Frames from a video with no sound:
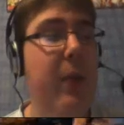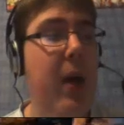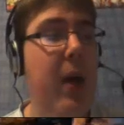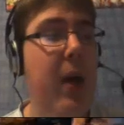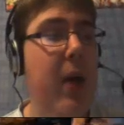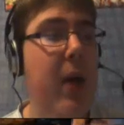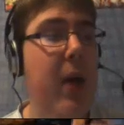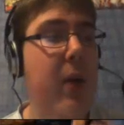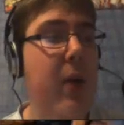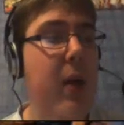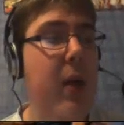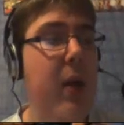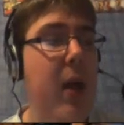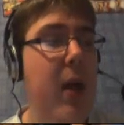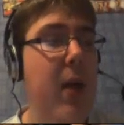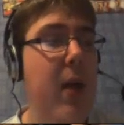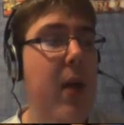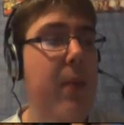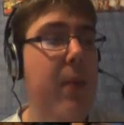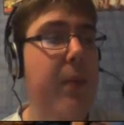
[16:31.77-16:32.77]
you'll have to
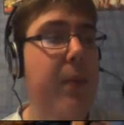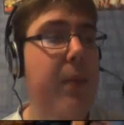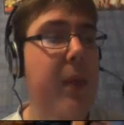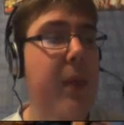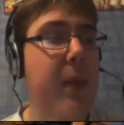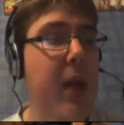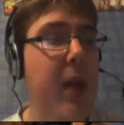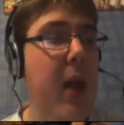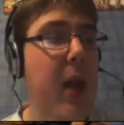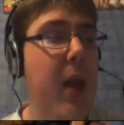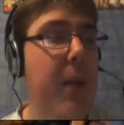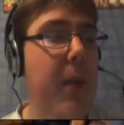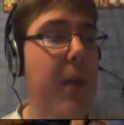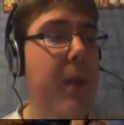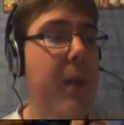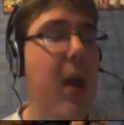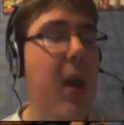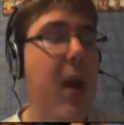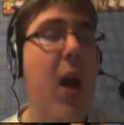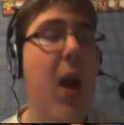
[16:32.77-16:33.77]
buy the
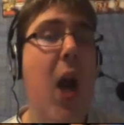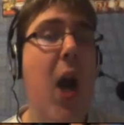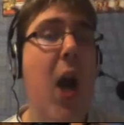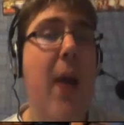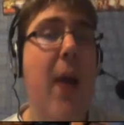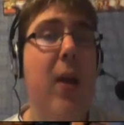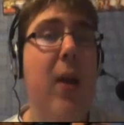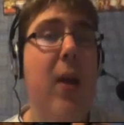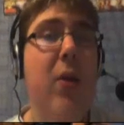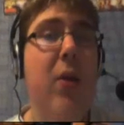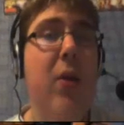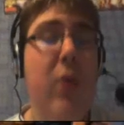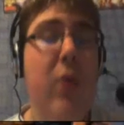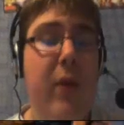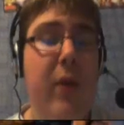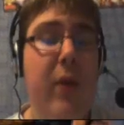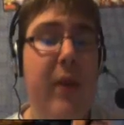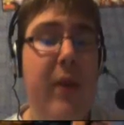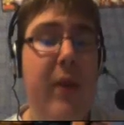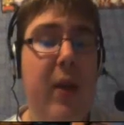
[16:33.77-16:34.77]
game,
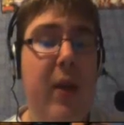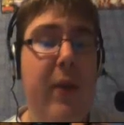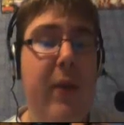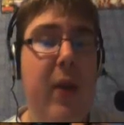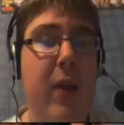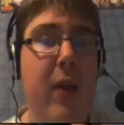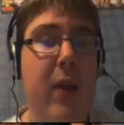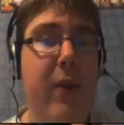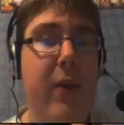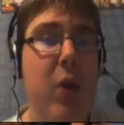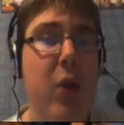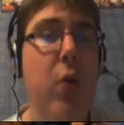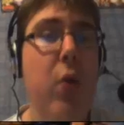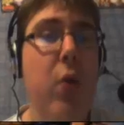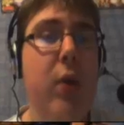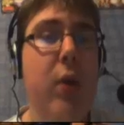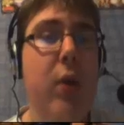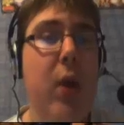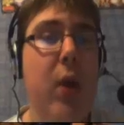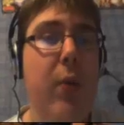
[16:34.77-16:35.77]
and then if
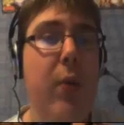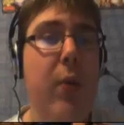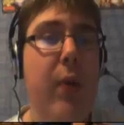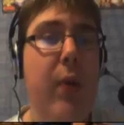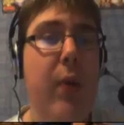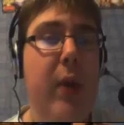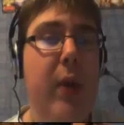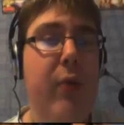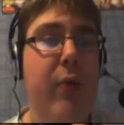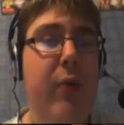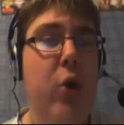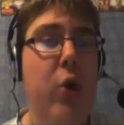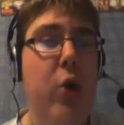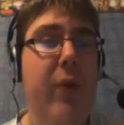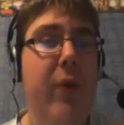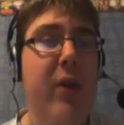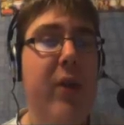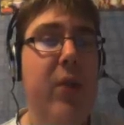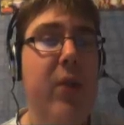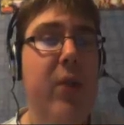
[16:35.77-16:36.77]
you do go down
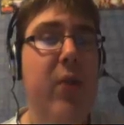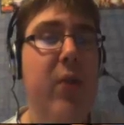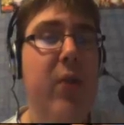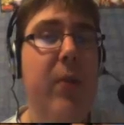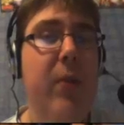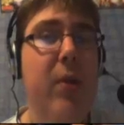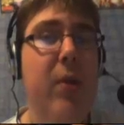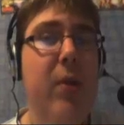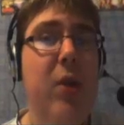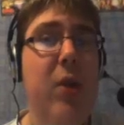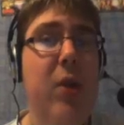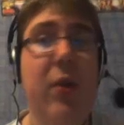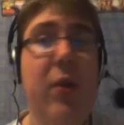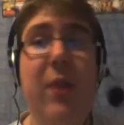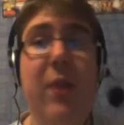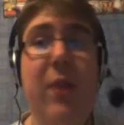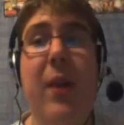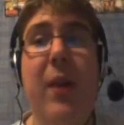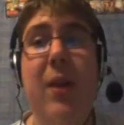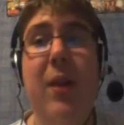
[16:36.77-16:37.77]
like the road of the
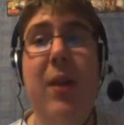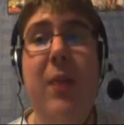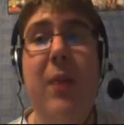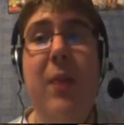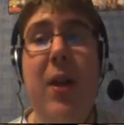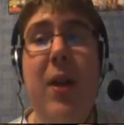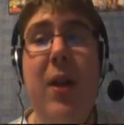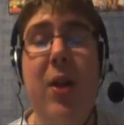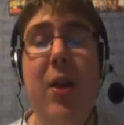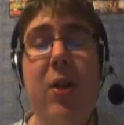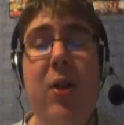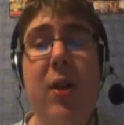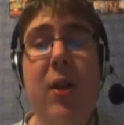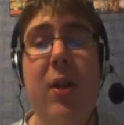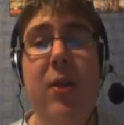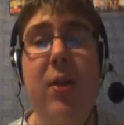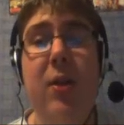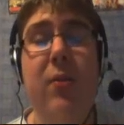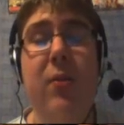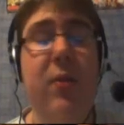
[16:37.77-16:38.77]
subscriptions, you have to pay
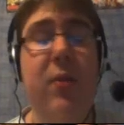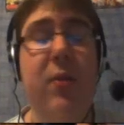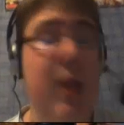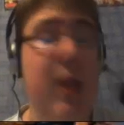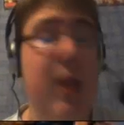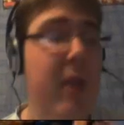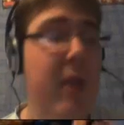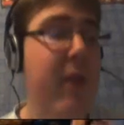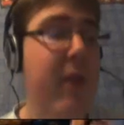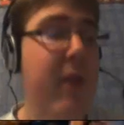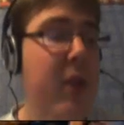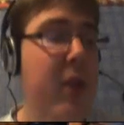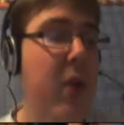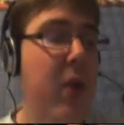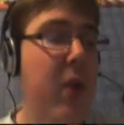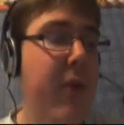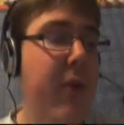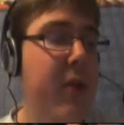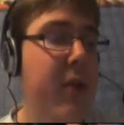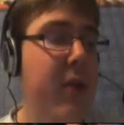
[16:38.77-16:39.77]

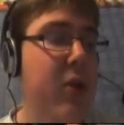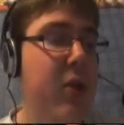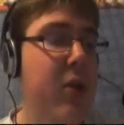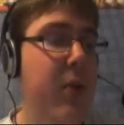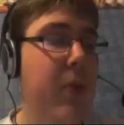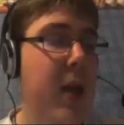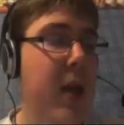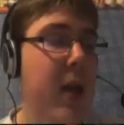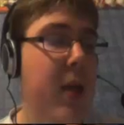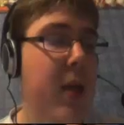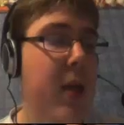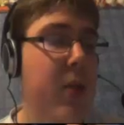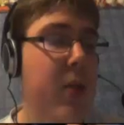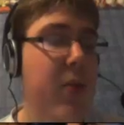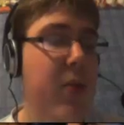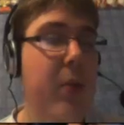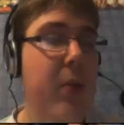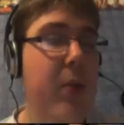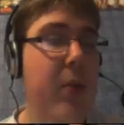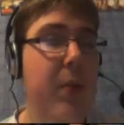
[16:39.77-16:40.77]
a fee as well for a
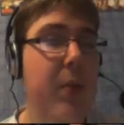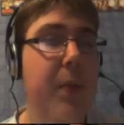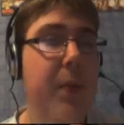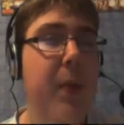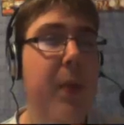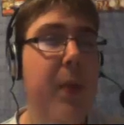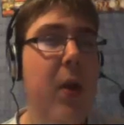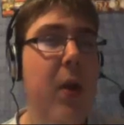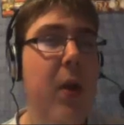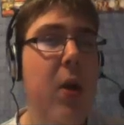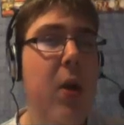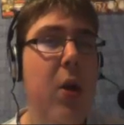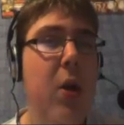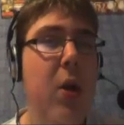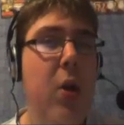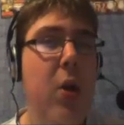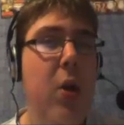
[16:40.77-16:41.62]
subscription.